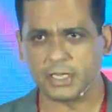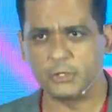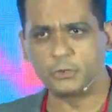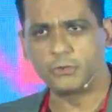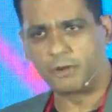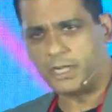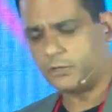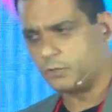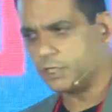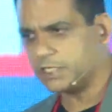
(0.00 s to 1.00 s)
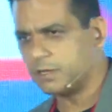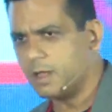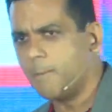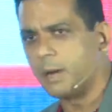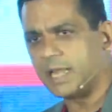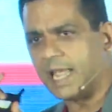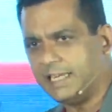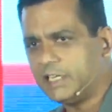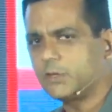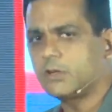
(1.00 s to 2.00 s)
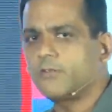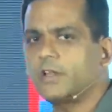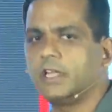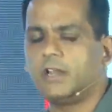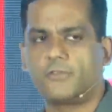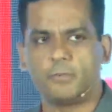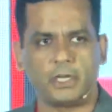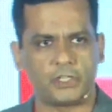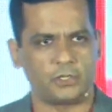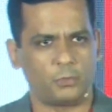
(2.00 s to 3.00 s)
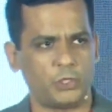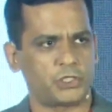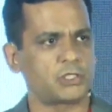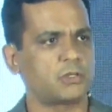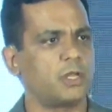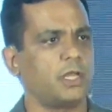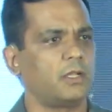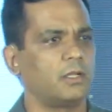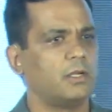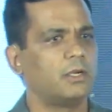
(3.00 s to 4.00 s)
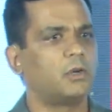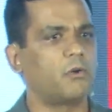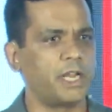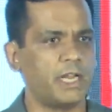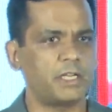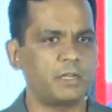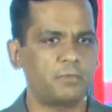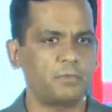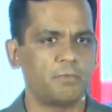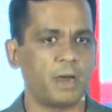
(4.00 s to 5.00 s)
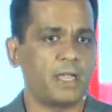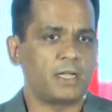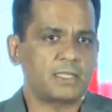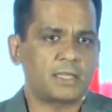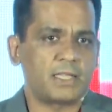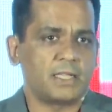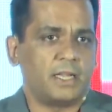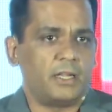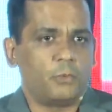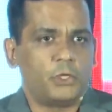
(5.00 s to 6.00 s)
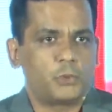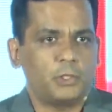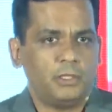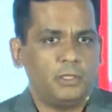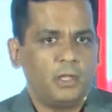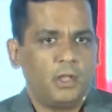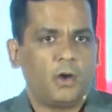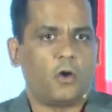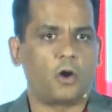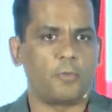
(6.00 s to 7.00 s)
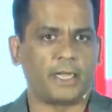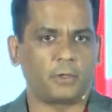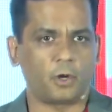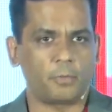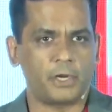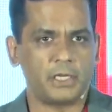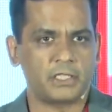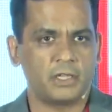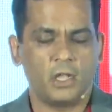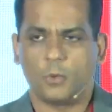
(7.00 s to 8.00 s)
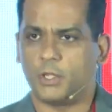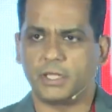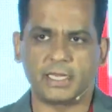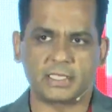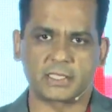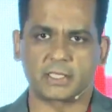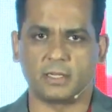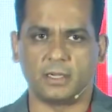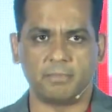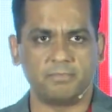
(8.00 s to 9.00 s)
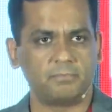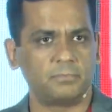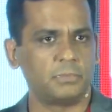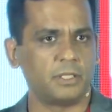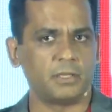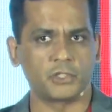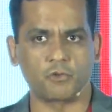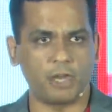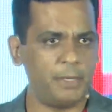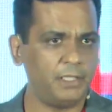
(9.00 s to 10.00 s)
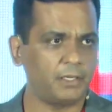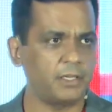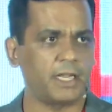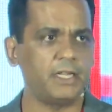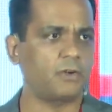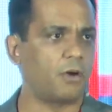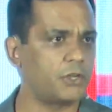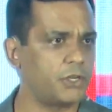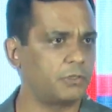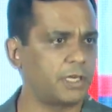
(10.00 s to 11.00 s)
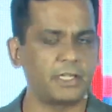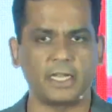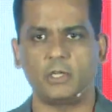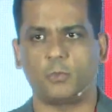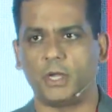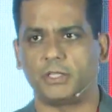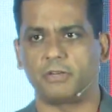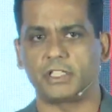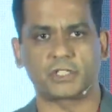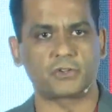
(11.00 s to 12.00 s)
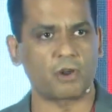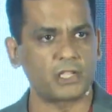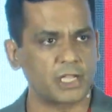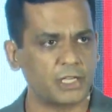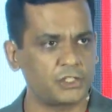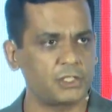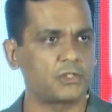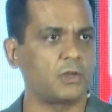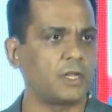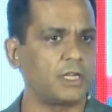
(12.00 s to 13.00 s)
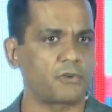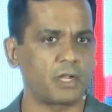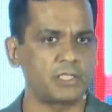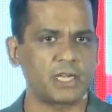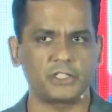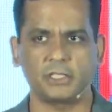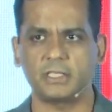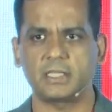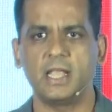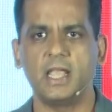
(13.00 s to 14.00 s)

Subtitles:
You could read through this, but any sort of an information which is today created by us as an individual or by corporates, whether it's streaming content, audio content, whether it's transactions, online transactions,